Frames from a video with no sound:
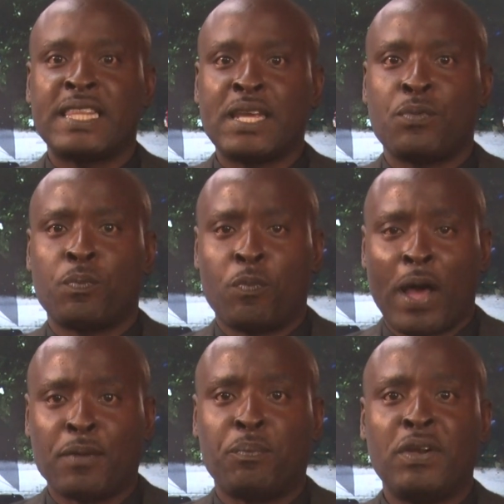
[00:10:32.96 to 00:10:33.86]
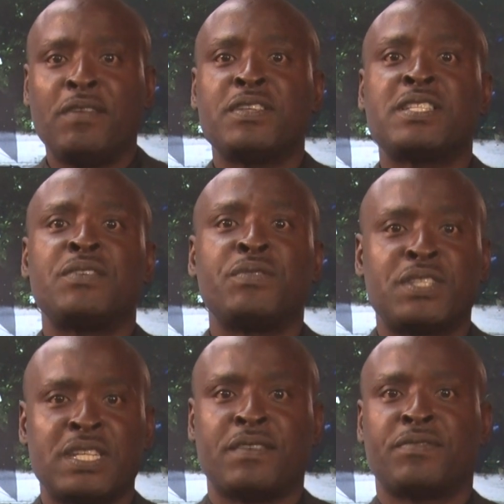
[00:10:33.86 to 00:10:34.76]
they had previously
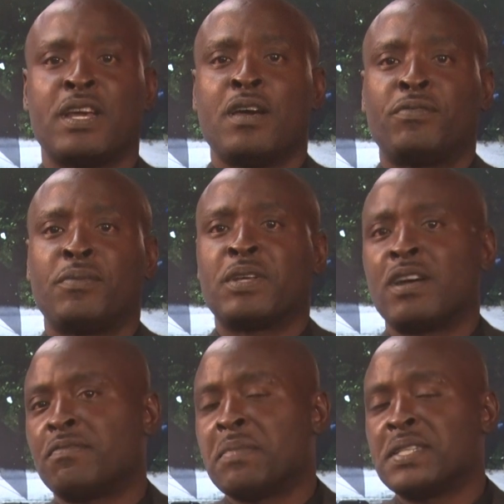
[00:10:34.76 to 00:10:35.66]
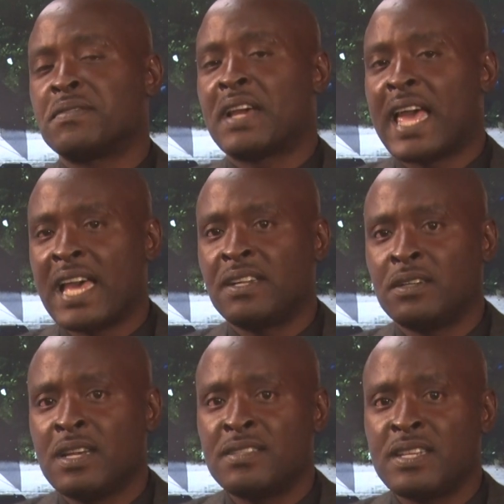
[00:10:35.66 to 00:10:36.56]
received from the government of Guyana
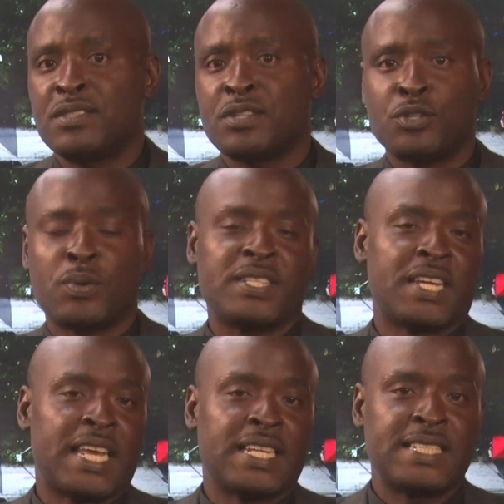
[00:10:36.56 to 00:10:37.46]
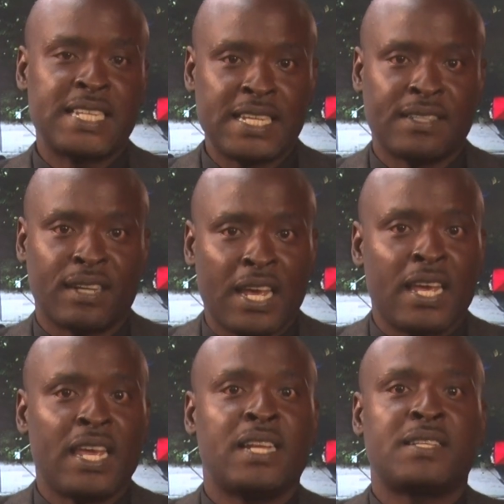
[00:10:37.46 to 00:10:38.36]
since 2018.
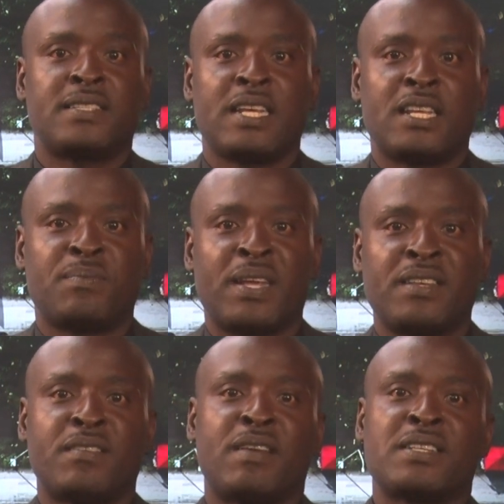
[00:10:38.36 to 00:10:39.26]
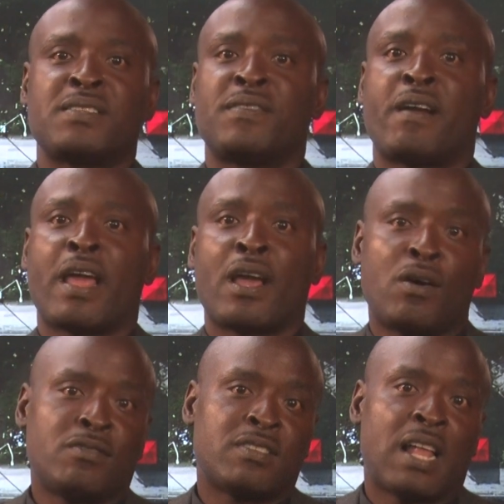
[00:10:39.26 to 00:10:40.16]
In a statement, the Rastafari
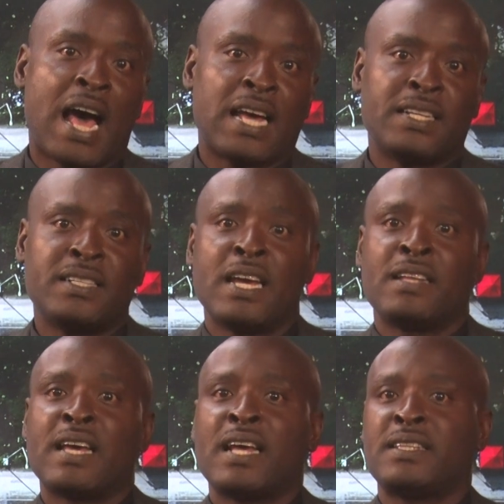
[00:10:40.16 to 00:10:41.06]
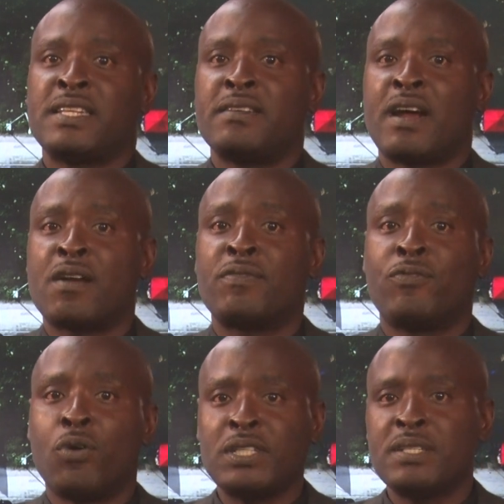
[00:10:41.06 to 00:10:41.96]
Council added that there are
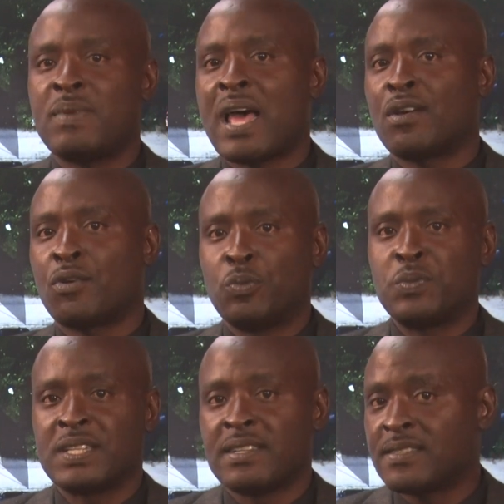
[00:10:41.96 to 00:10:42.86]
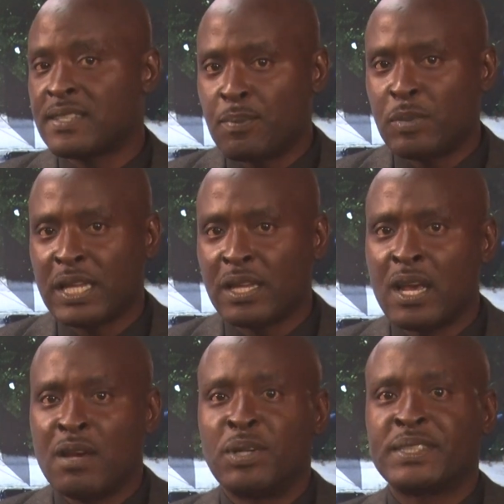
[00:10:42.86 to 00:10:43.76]
40 black groups in the assembly,
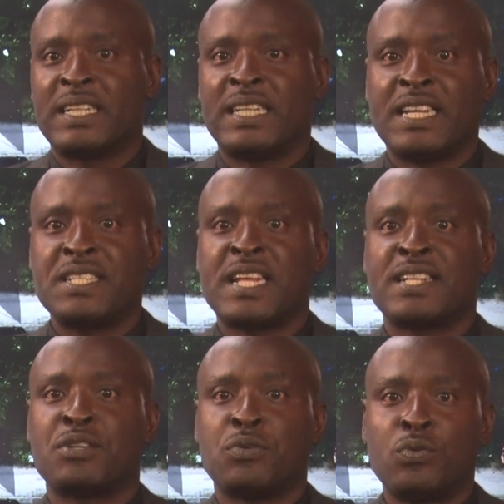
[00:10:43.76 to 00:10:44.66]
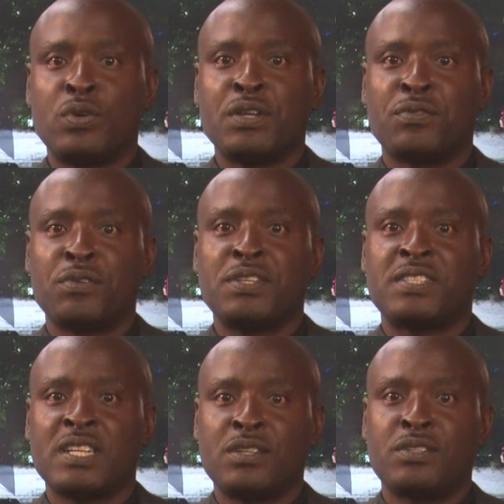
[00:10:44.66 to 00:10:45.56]
but alleged that the only three
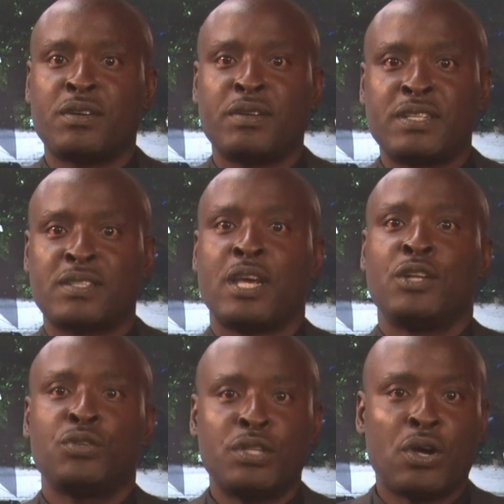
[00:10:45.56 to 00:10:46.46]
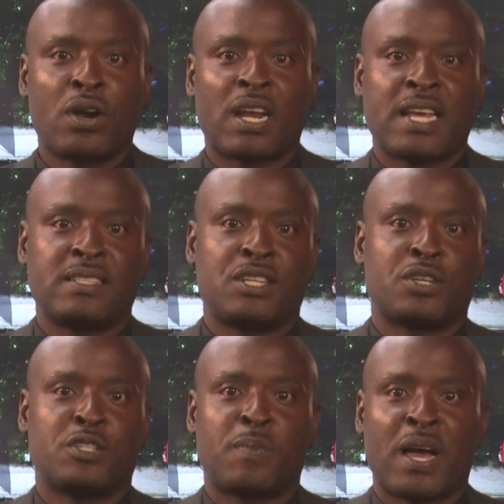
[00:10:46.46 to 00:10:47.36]
signatories to the
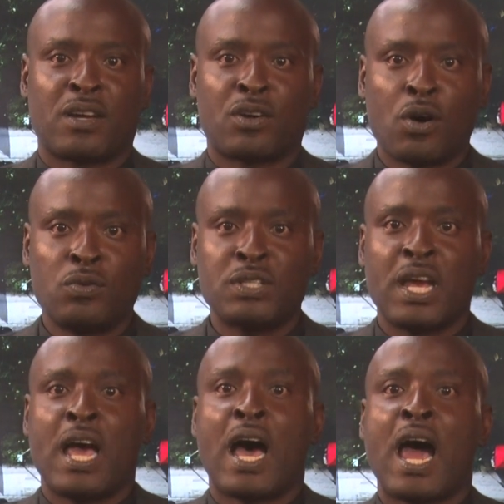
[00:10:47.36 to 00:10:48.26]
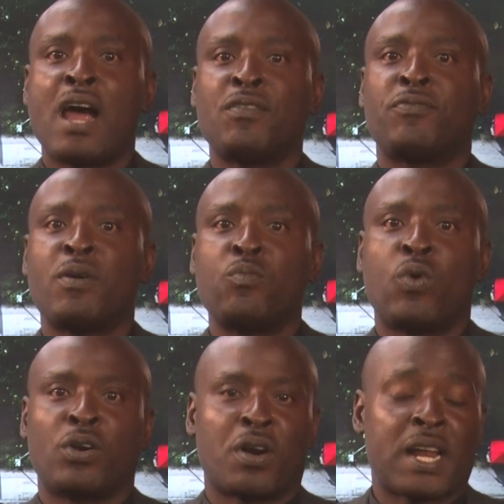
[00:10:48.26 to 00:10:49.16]
organization's bank account are from
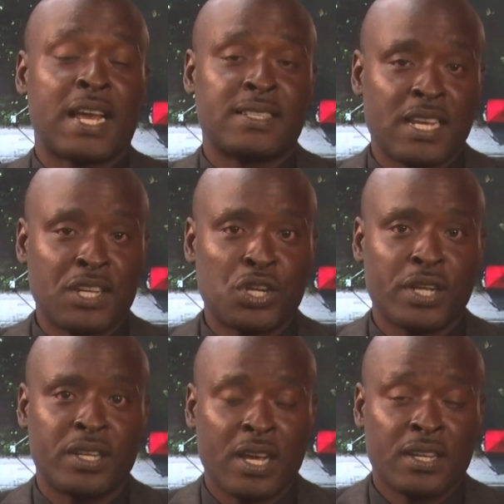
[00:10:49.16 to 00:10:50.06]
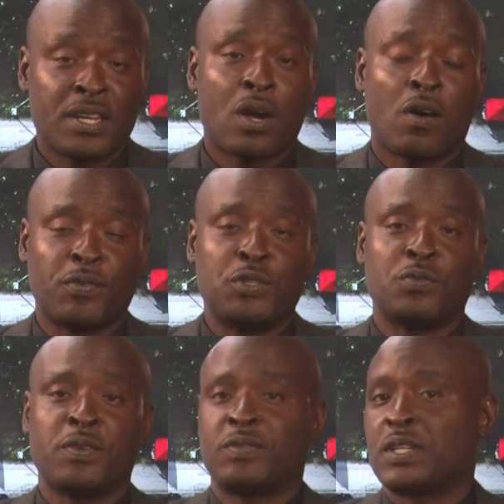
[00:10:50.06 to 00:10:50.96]
one organization, the Coffee
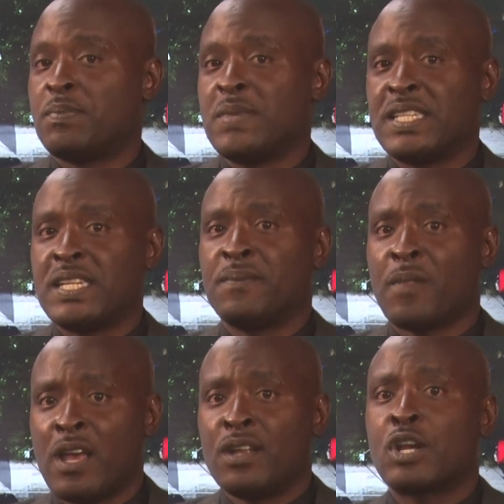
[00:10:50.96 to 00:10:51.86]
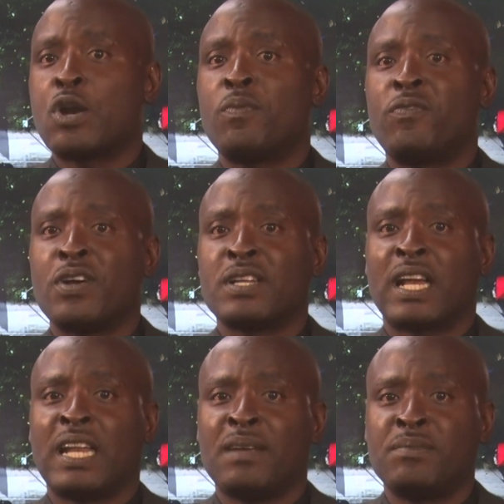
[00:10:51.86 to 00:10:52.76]
250 Committee. The group further
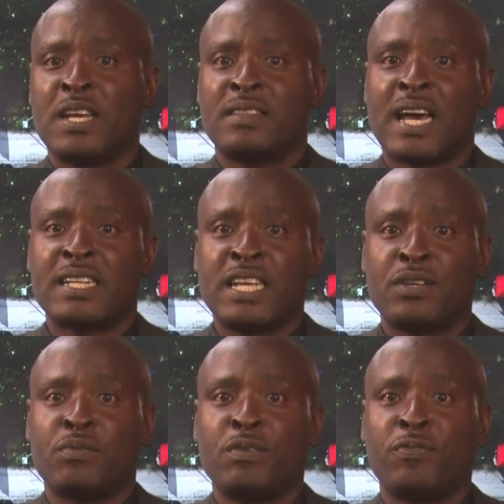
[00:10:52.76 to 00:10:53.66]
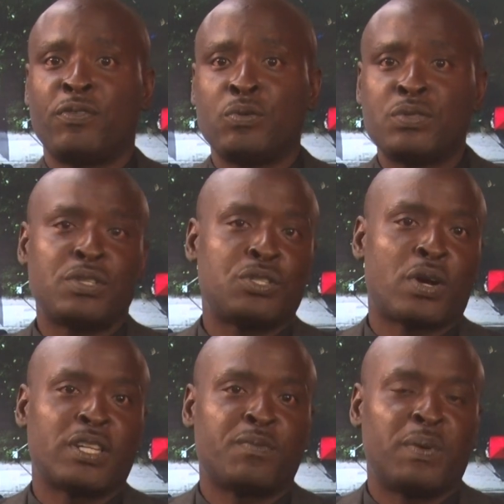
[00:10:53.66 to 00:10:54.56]
claimed that it refused to
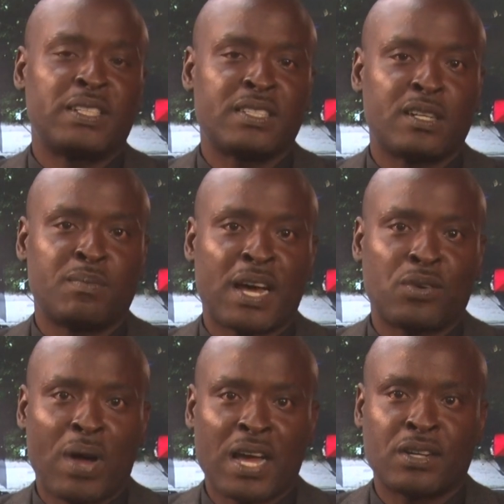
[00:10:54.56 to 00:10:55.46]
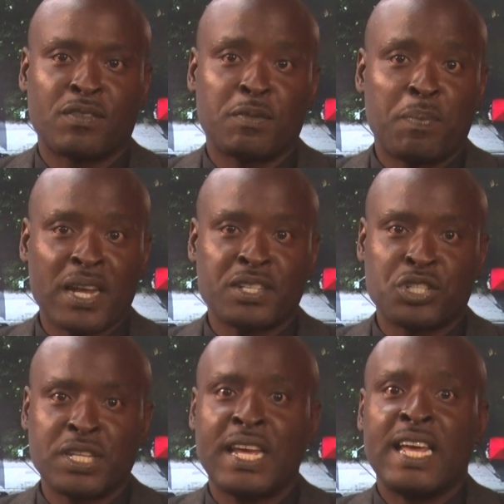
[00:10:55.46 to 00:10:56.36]
join the political bandwagon of
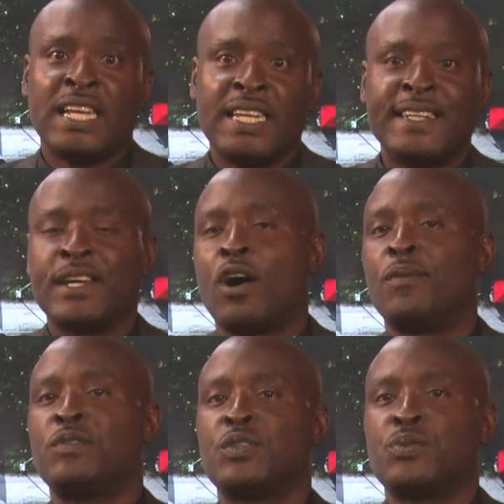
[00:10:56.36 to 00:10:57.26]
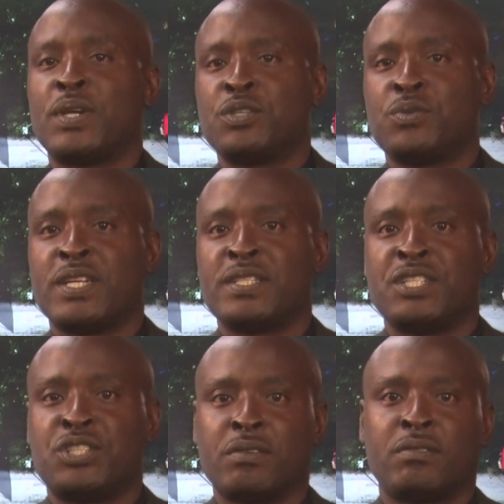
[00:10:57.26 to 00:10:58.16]
Apartheid leading up to the 2020
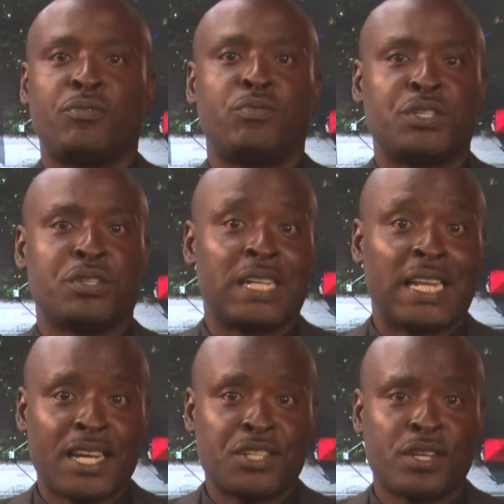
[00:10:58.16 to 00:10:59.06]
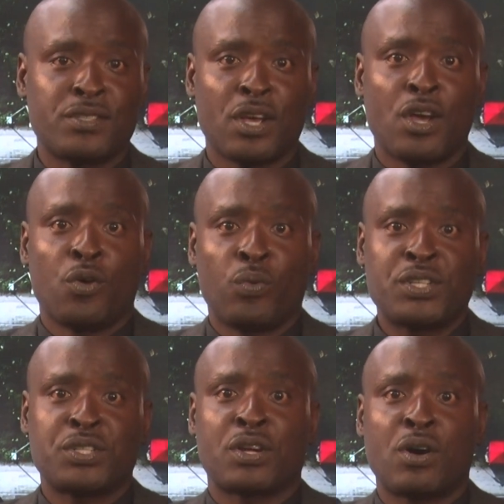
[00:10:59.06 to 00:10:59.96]
general and regional elections,
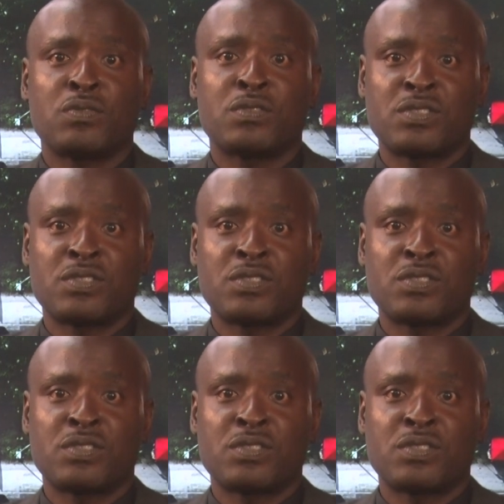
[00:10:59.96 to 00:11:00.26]
which the council